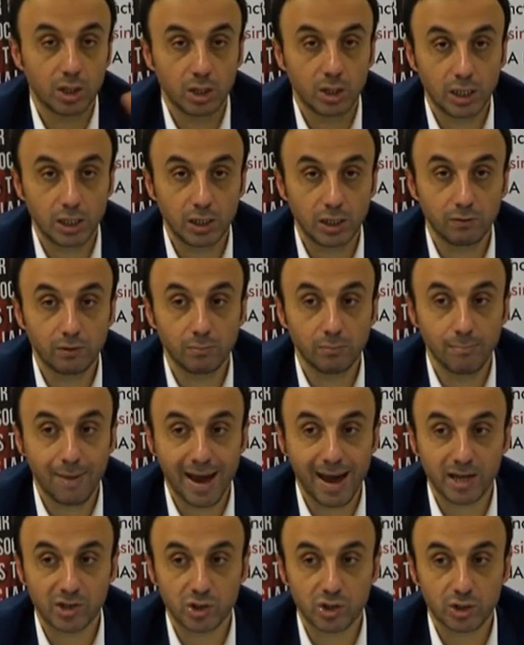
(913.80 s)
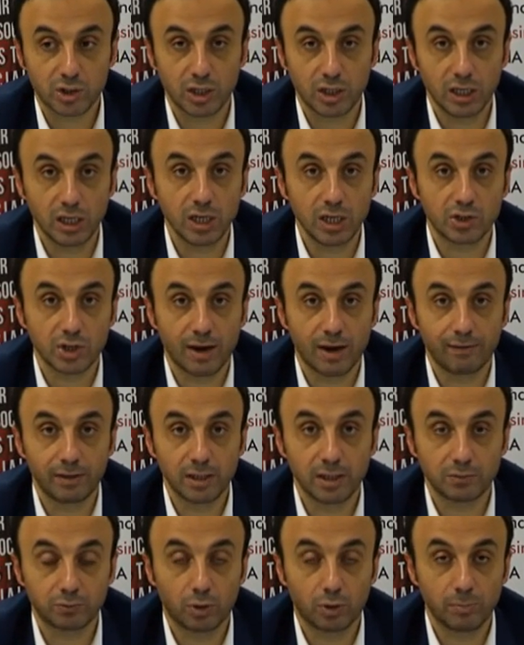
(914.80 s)
and you will match each
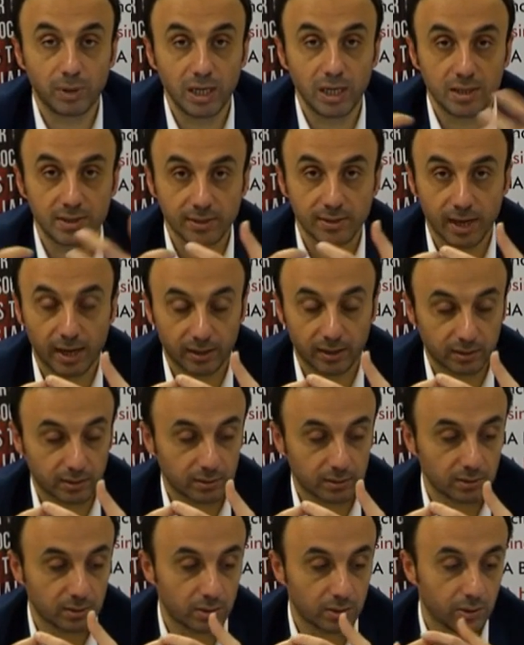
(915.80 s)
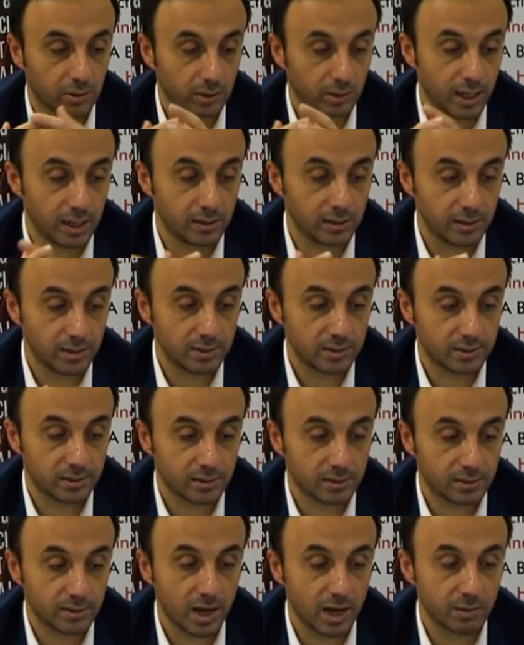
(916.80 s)
evidence from each side. Okay, this
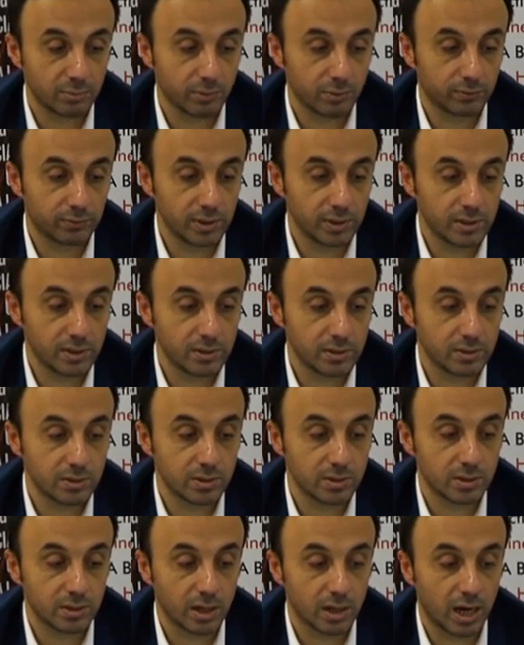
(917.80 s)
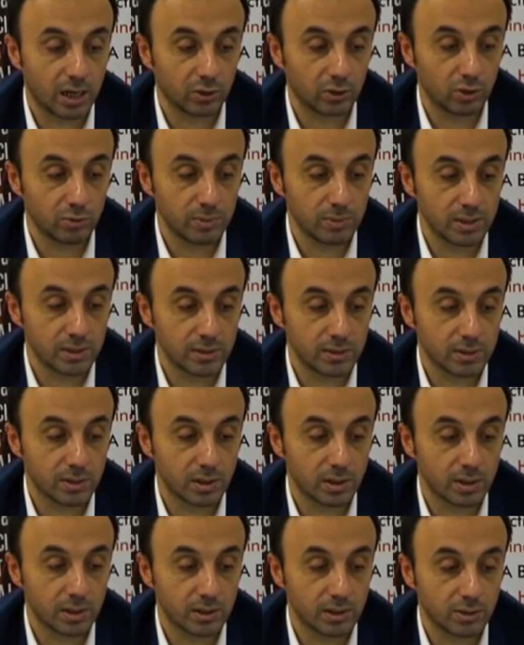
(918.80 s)
type of the argument
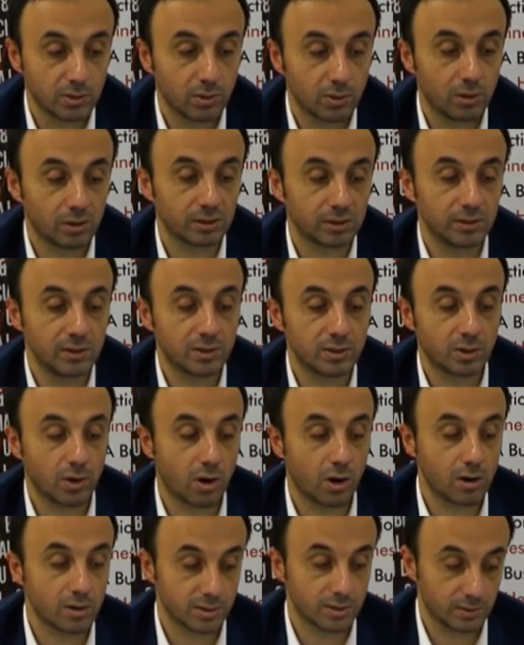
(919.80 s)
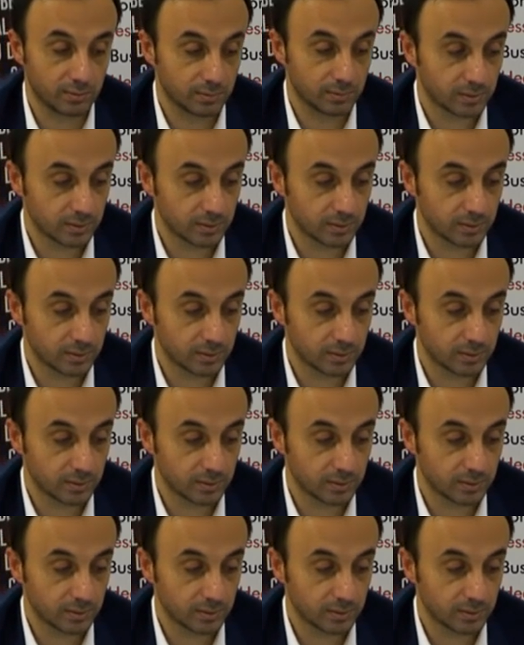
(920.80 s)
is called discursive.